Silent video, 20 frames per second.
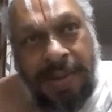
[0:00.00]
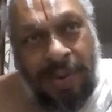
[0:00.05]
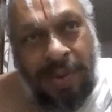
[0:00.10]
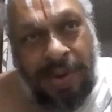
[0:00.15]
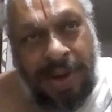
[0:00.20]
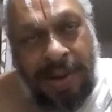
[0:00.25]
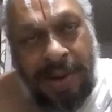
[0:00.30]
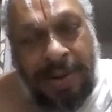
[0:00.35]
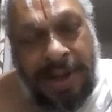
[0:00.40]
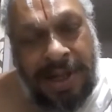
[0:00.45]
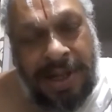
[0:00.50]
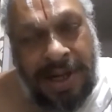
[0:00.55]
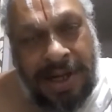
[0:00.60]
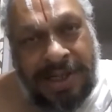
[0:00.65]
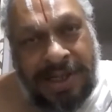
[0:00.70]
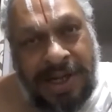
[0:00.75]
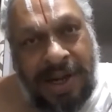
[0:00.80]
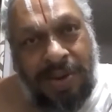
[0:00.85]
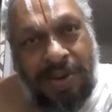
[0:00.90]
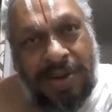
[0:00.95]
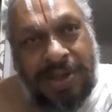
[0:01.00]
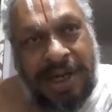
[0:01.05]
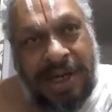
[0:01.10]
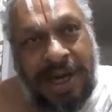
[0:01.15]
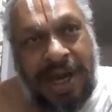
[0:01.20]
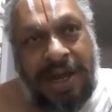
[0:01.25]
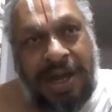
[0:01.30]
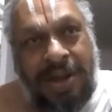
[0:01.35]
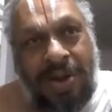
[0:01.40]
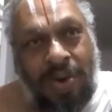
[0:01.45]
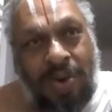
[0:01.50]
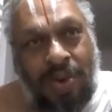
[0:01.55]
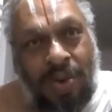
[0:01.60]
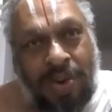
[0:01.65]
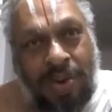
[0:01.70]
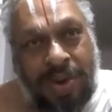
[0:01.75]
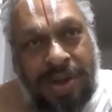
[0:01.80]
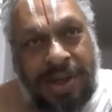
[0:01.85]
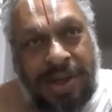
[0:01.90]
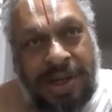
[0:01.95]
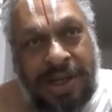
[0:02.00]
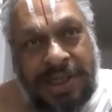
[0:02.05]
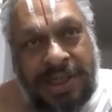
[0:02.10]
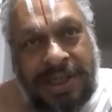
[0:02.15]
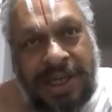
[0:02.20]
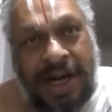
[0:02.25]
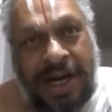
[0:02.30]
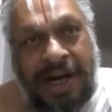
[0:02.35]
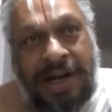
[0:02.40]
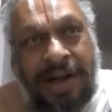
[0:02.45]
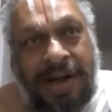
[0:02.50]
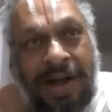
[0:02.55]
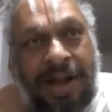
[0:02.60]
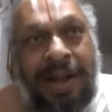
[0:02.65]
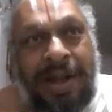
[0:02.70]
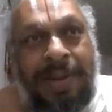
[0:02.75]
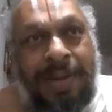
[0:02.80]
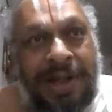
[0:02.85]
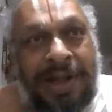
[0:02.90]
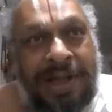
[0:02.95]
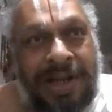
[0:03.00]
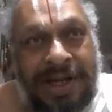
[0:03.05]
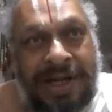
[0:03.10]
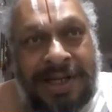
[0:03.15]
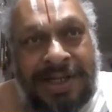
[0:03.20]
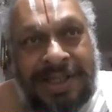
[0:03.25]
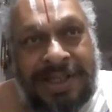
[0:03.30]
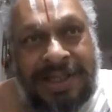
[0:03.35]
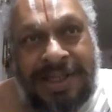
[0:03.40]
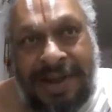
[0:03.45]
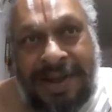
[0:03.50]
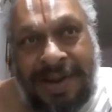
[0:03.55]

Punarmantrasana. Once again, you chant all the mantras,